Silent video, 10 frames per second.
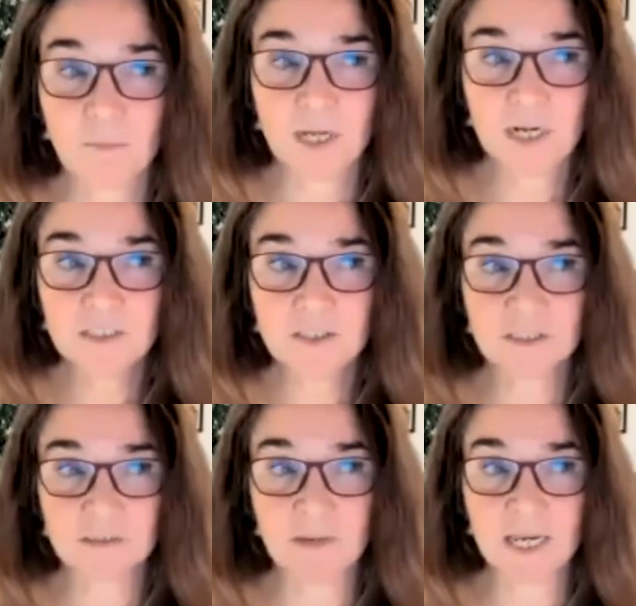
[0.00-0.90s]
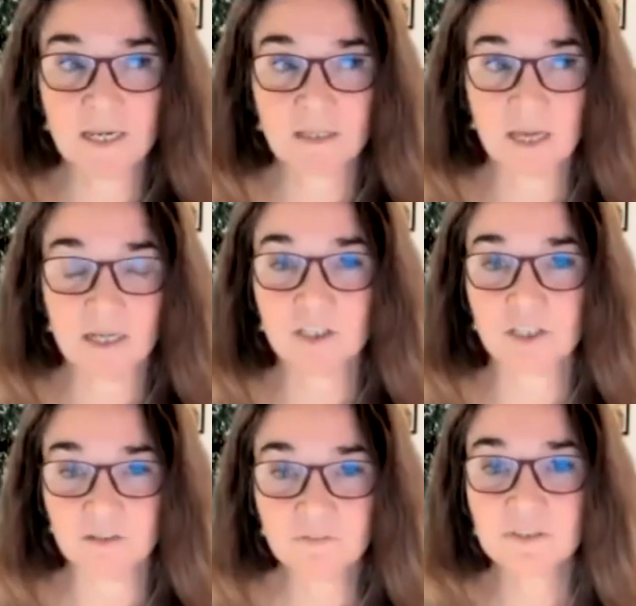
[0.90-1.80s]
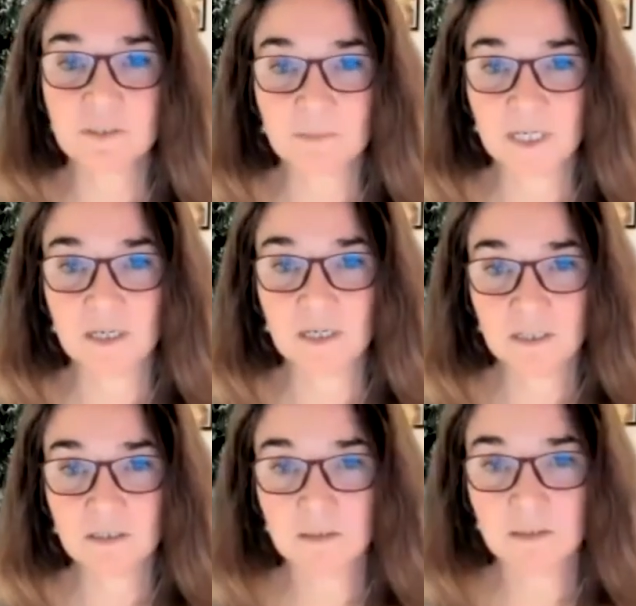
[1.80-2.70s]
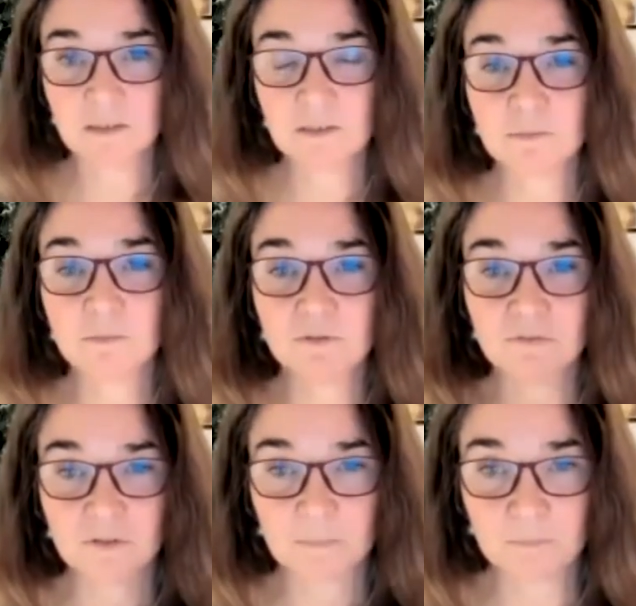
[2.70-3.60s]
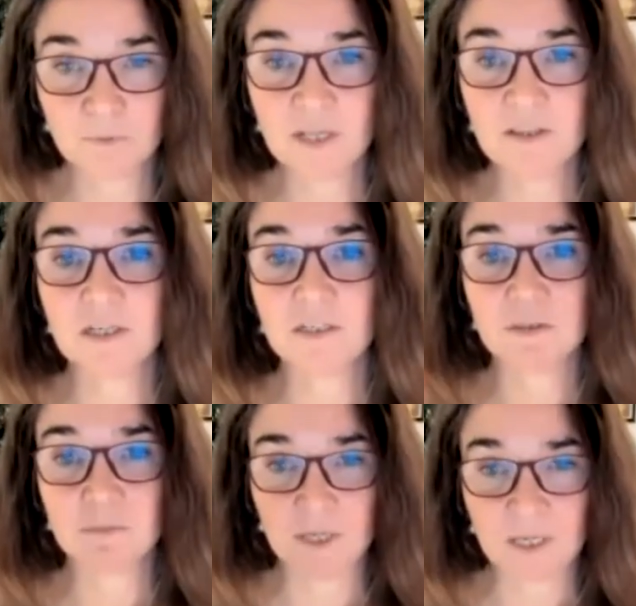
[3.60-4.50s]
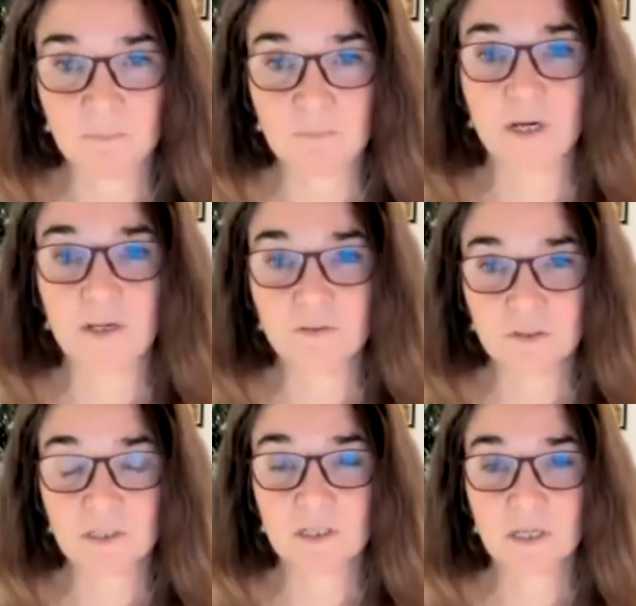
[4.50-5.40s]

when I just make that shift in me, to move from breathing to being breathed,